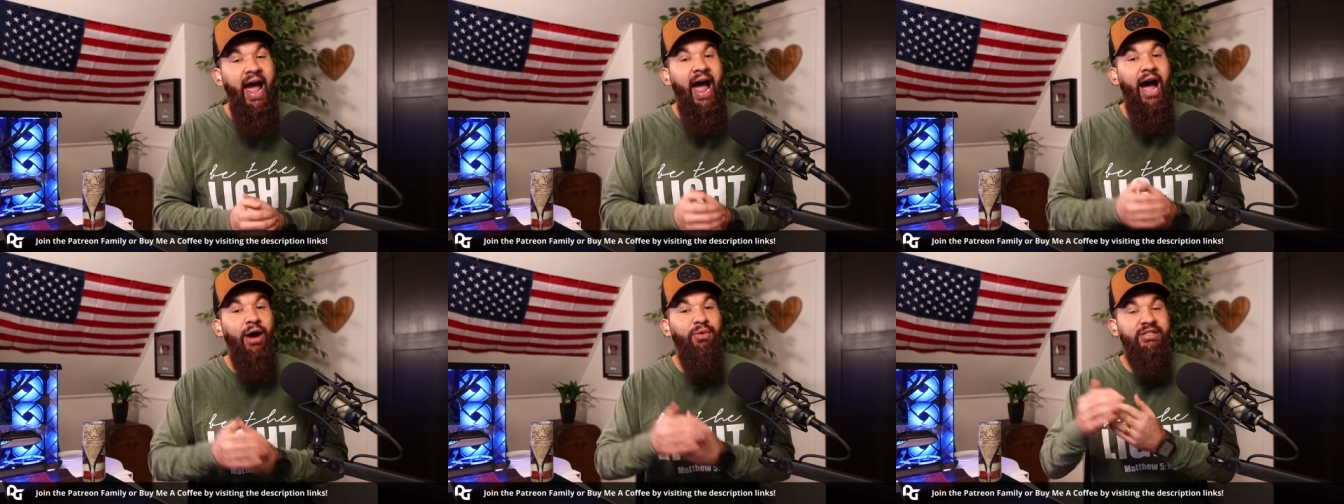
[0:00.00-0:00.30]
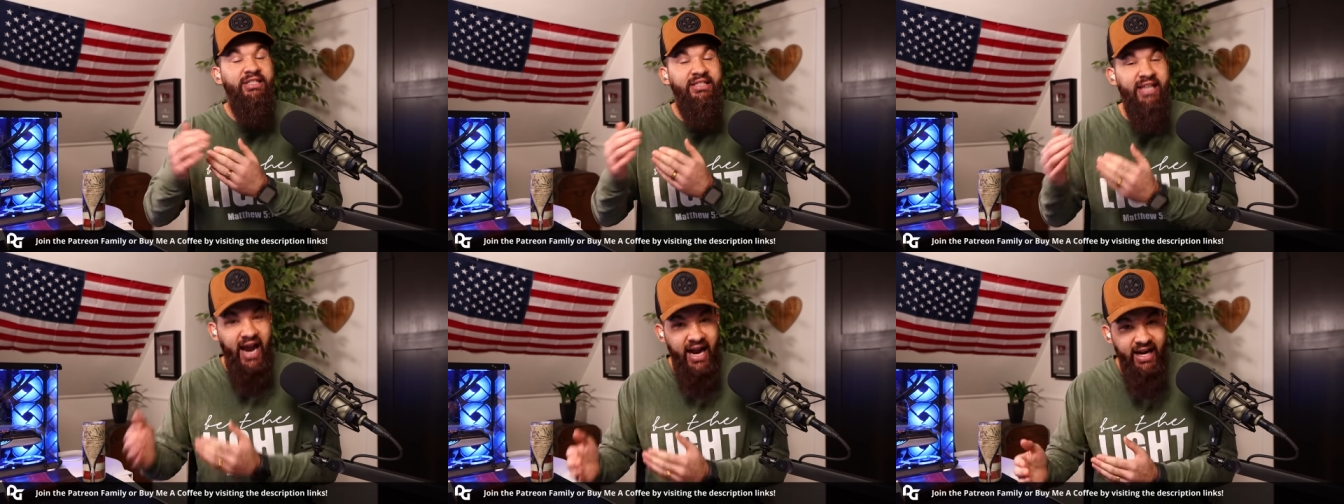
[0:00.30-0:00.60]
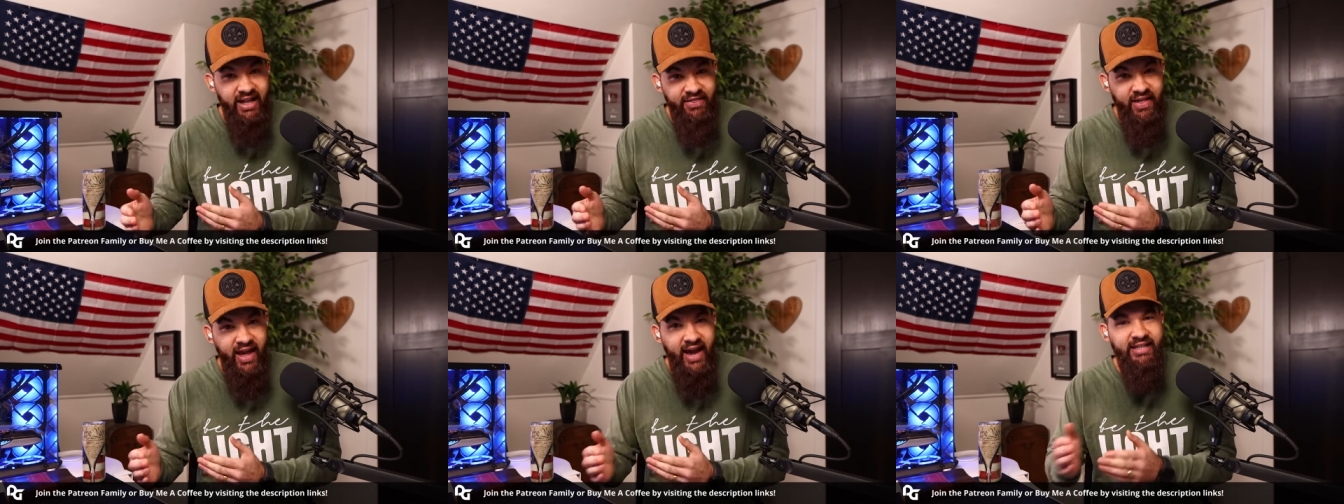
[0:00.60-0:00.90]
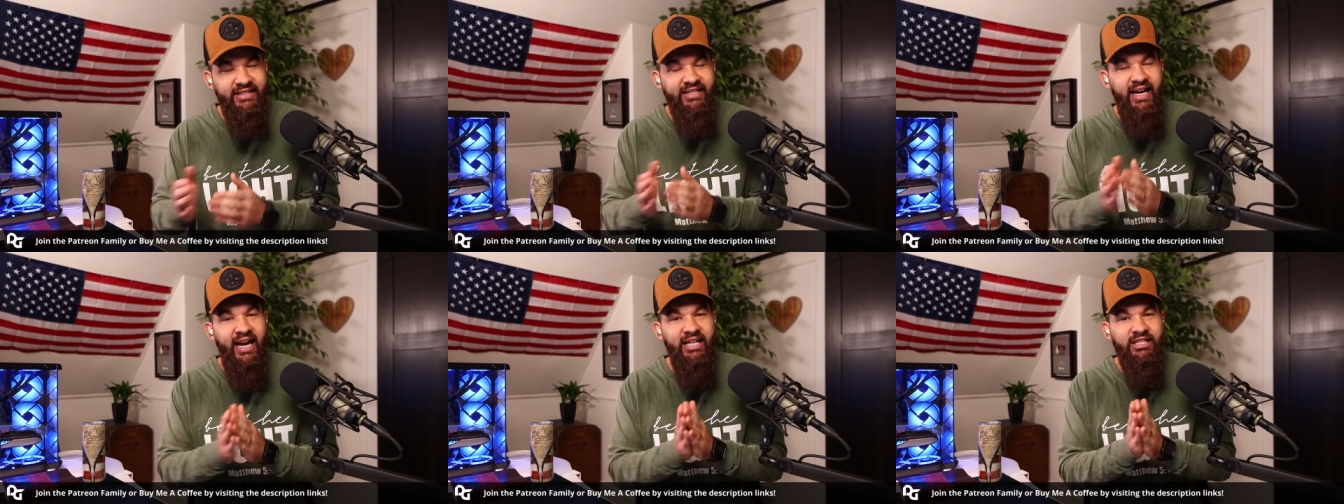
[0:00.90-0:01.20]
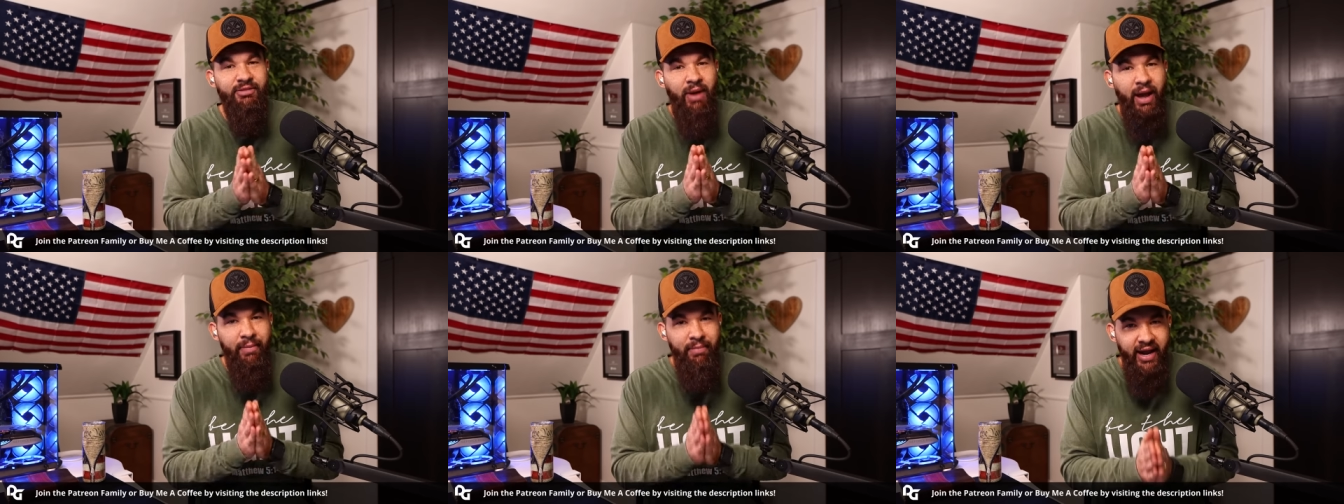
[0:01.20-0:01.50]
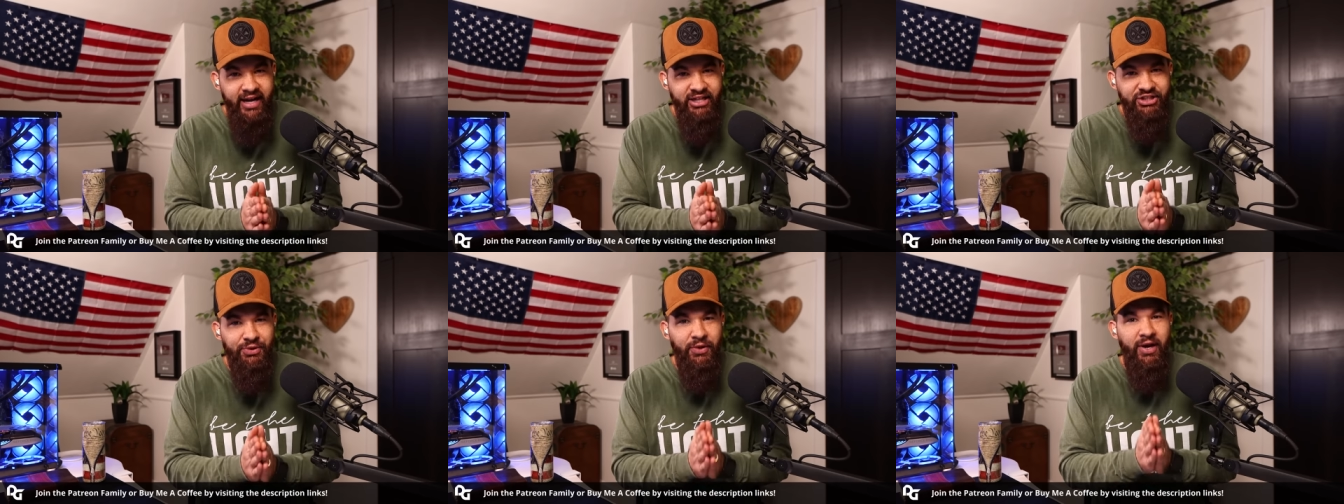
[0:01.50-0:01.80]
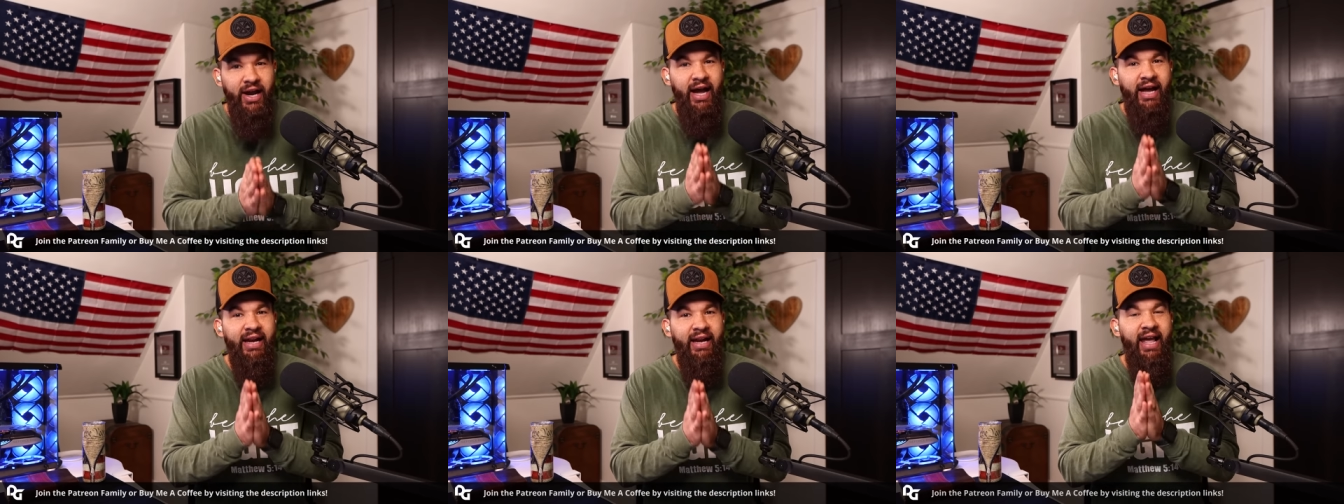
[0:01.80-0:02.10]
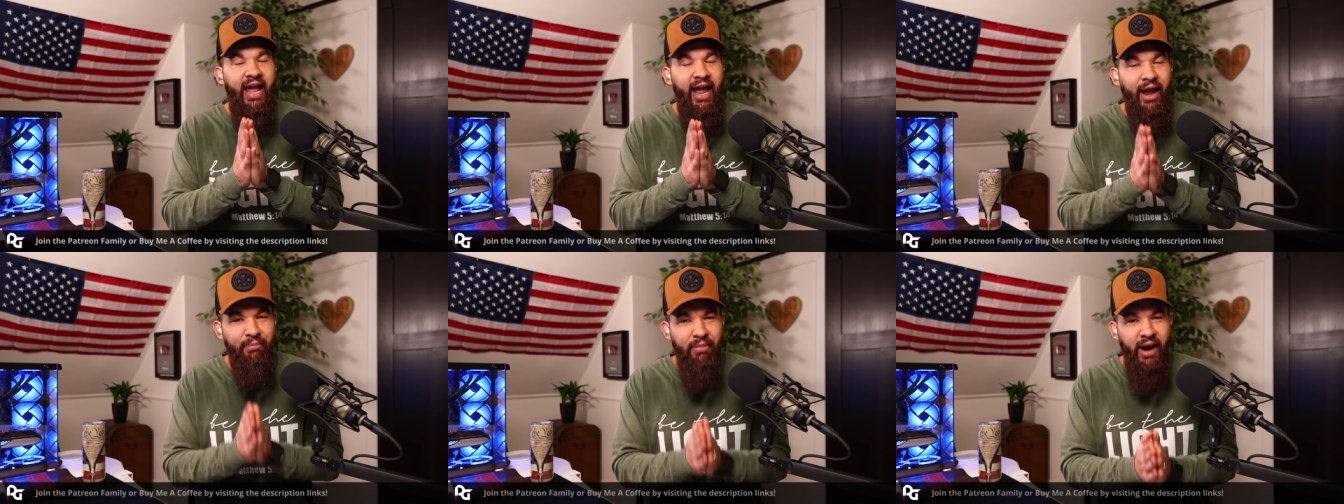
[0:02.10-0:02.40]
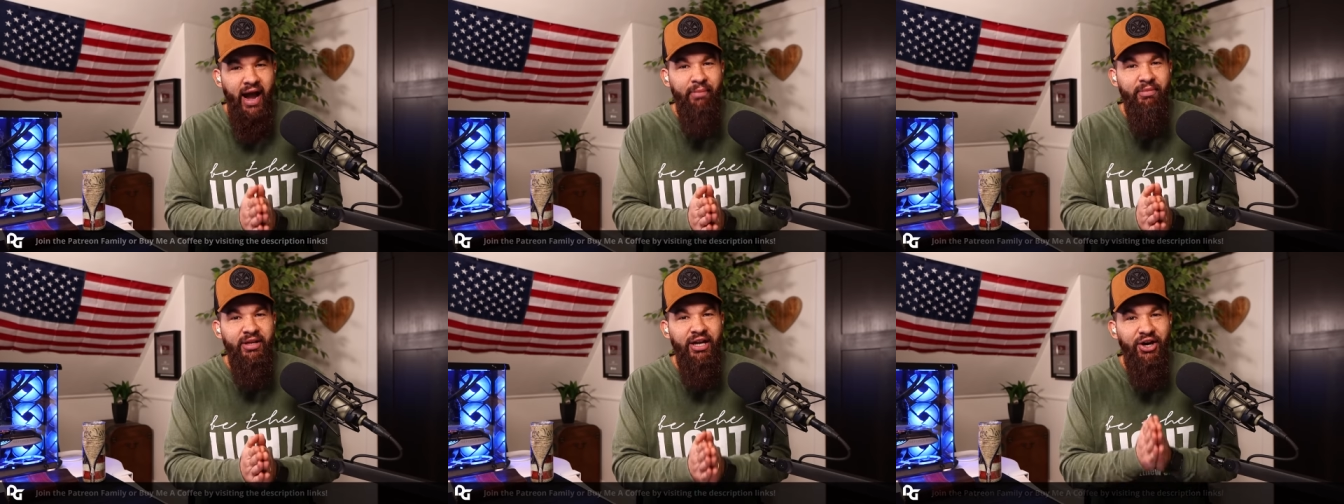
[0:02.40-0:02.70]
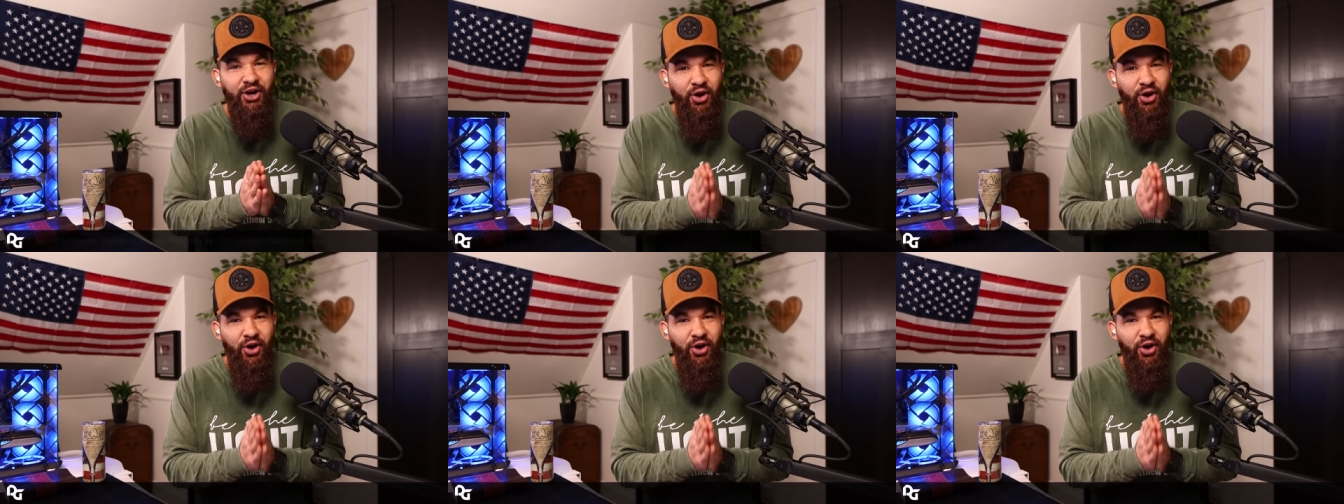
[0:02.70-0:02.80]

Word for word: Outside of that, shout out to my Patreon and buy me